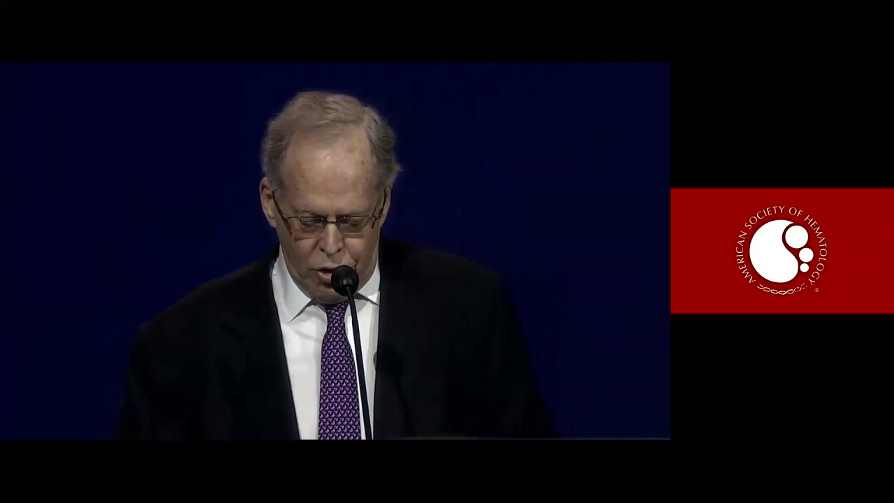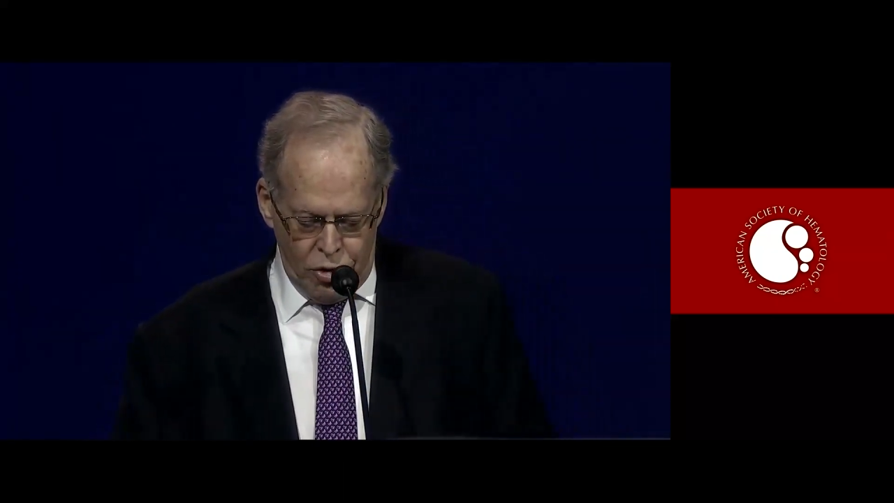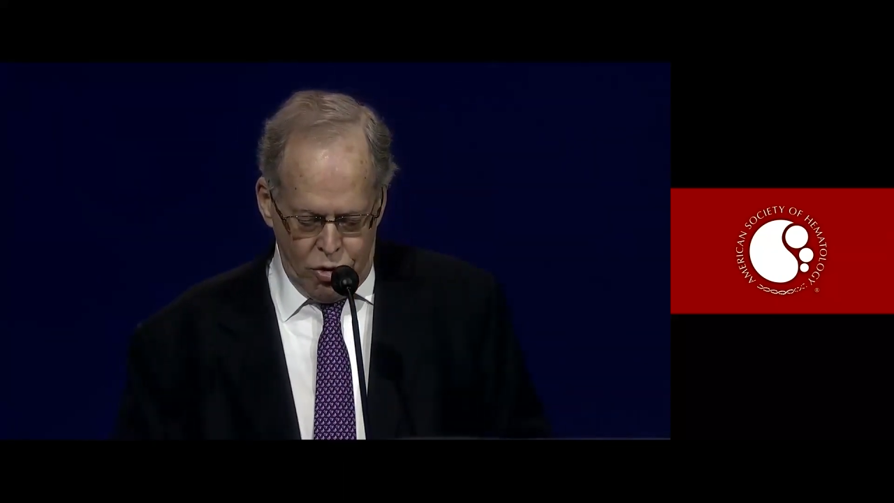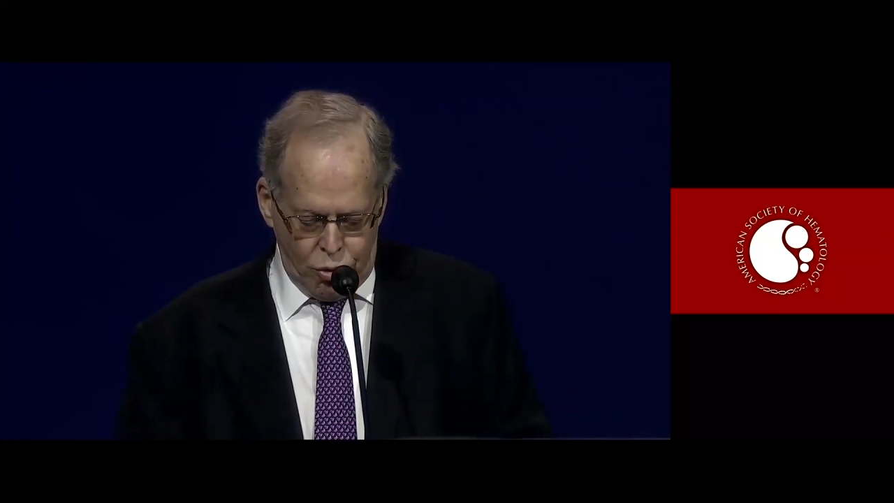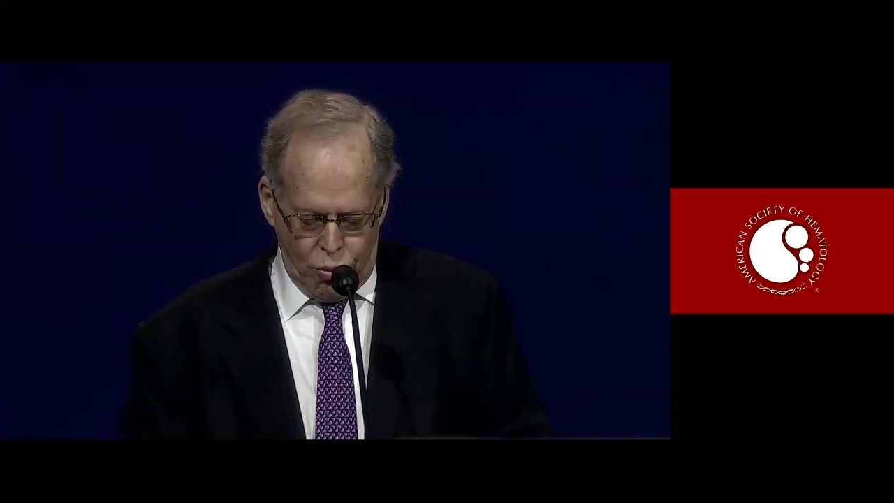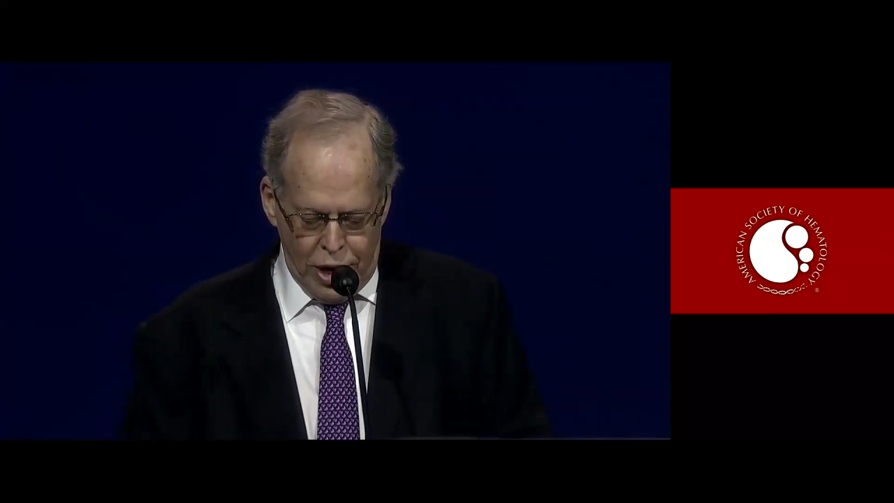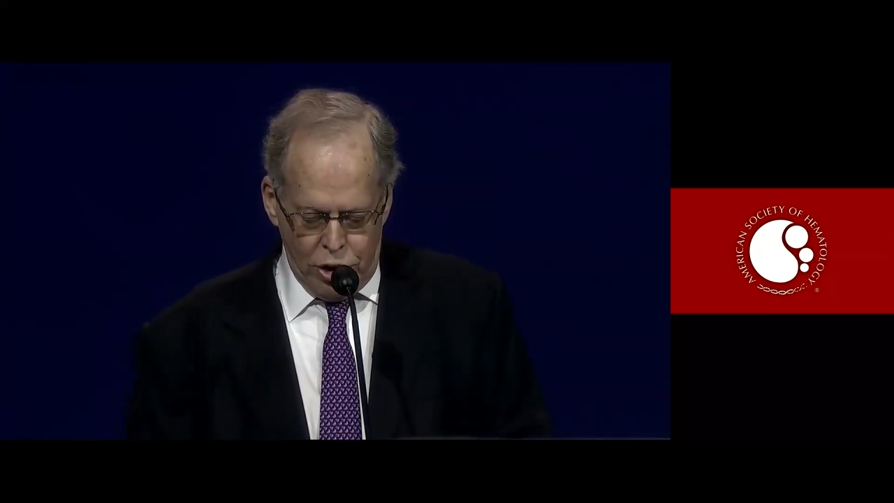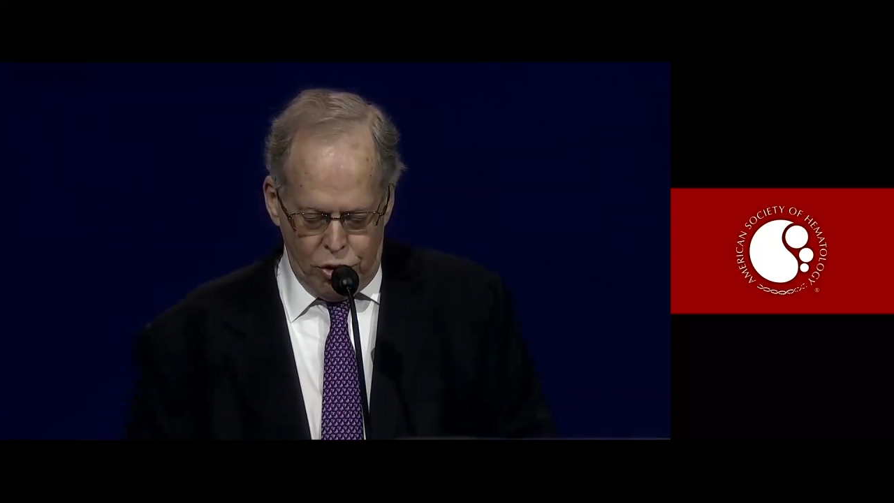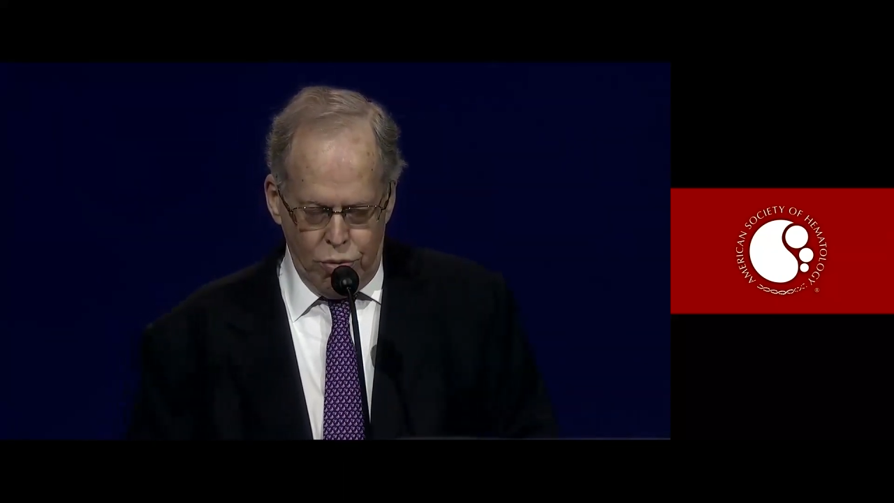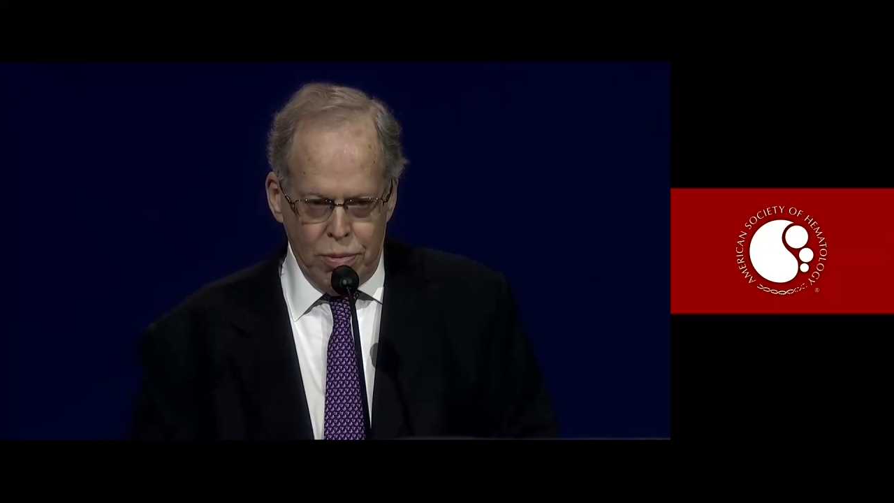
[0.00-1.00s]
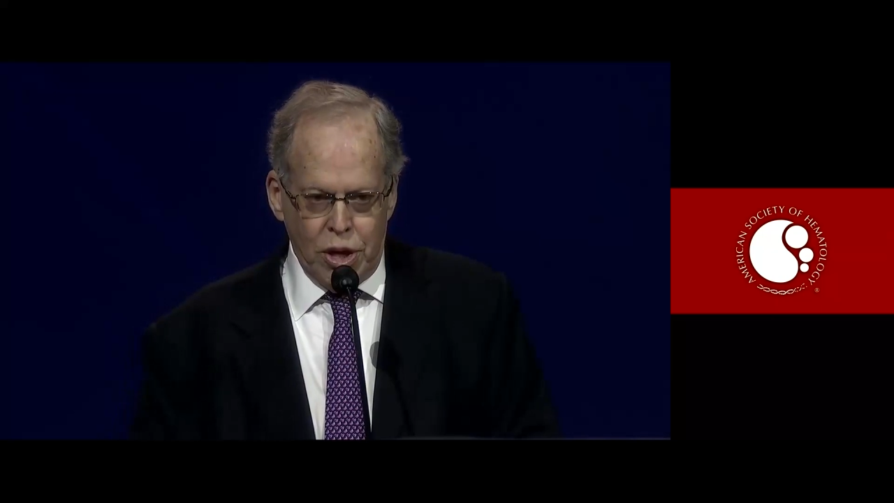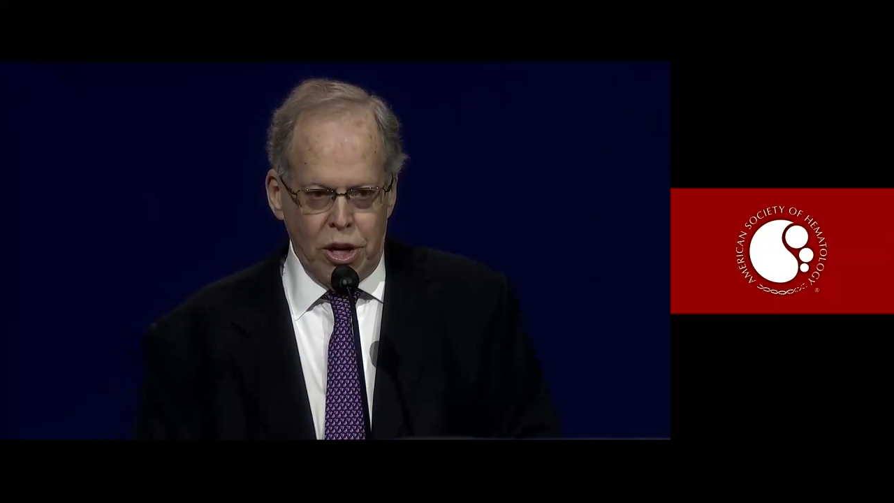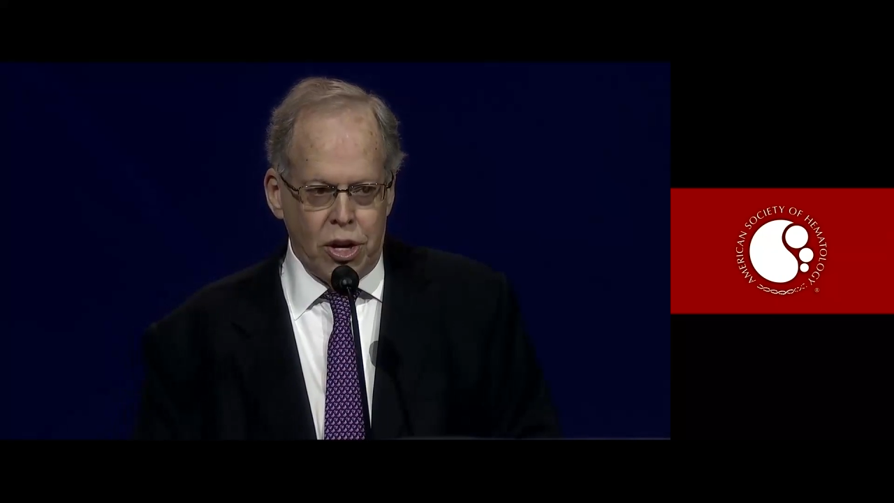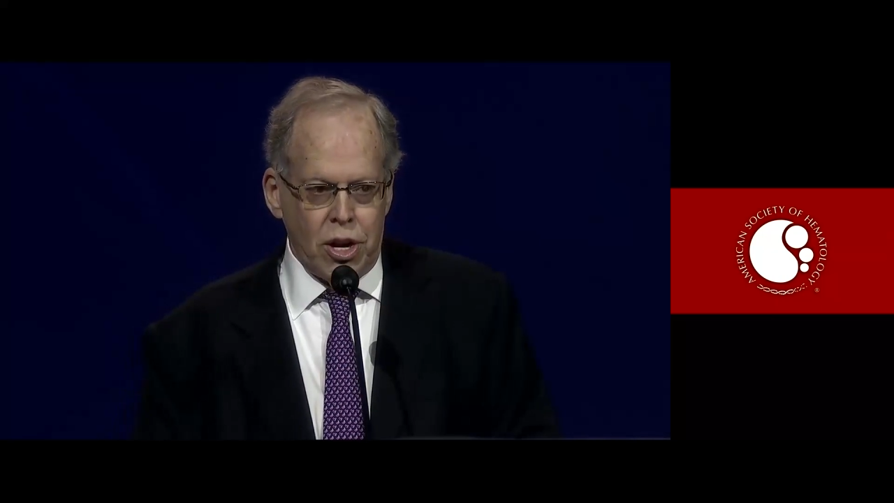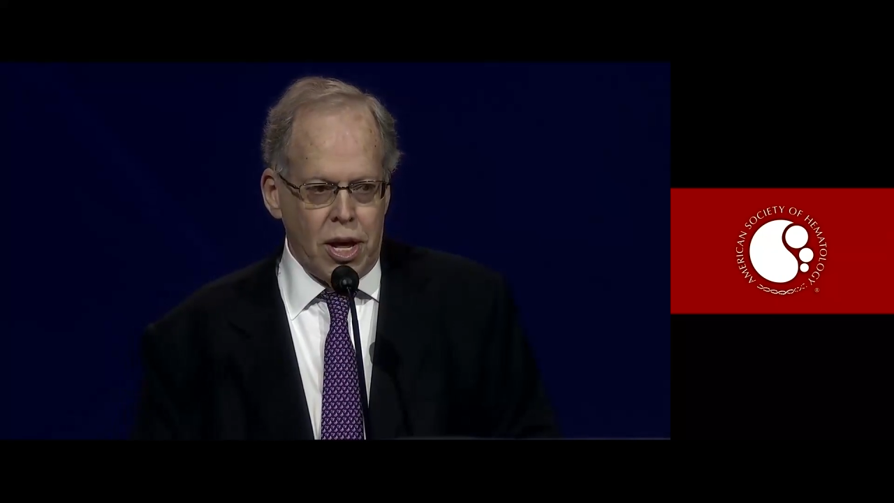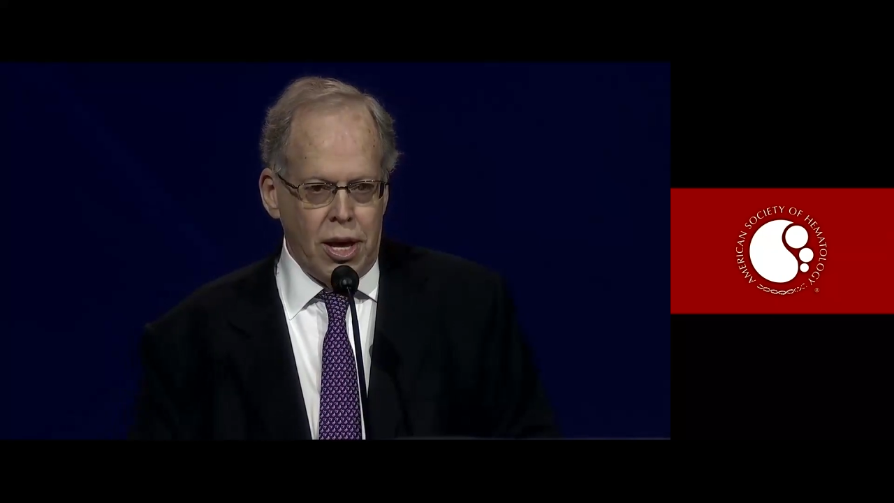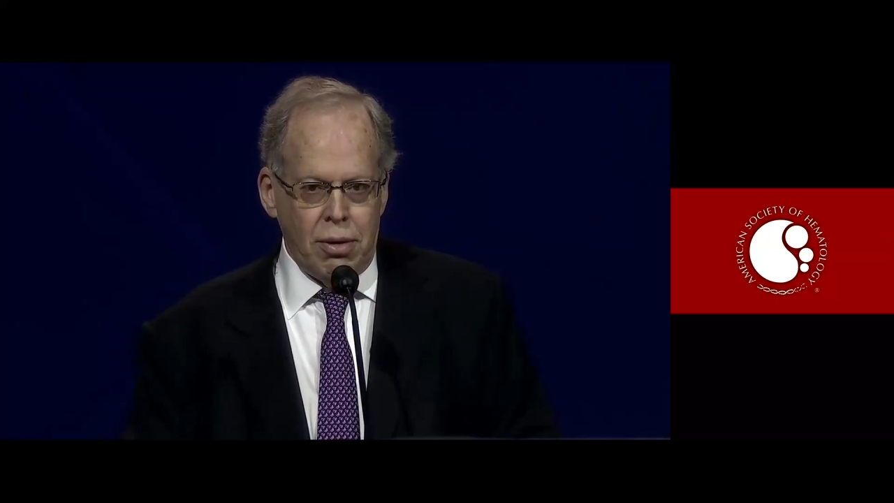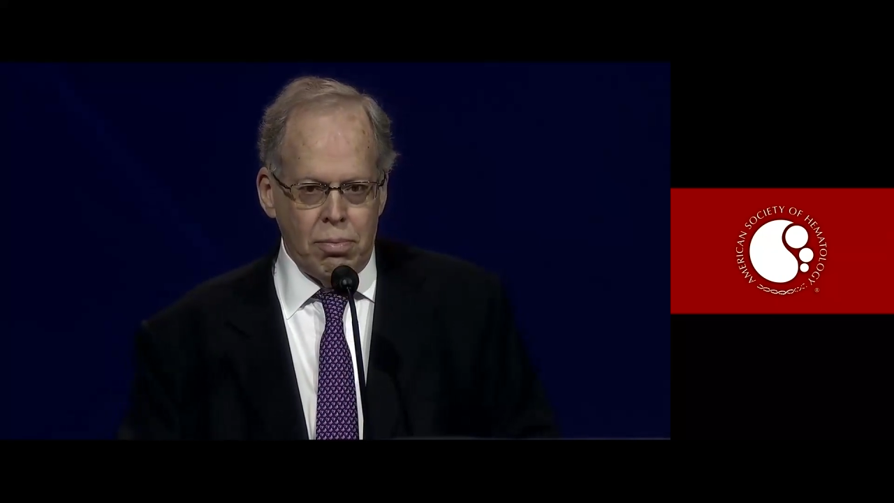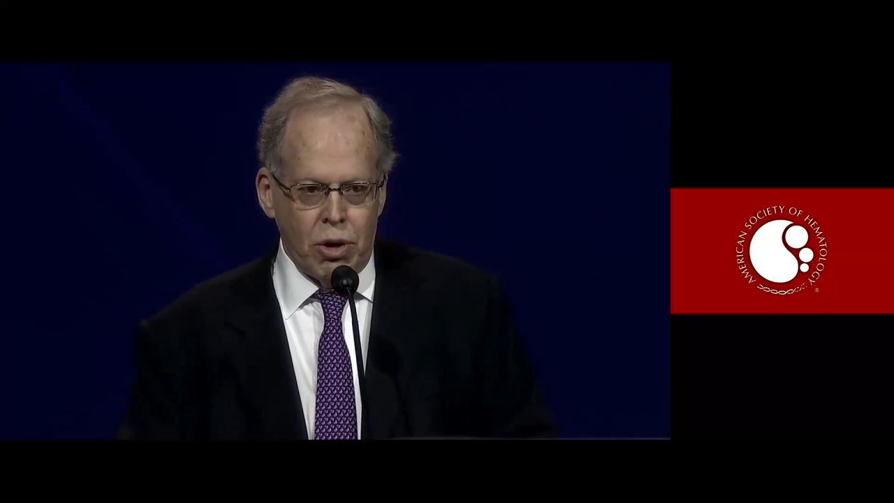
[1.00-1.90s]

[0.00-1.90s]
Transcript: and there's way too many to name,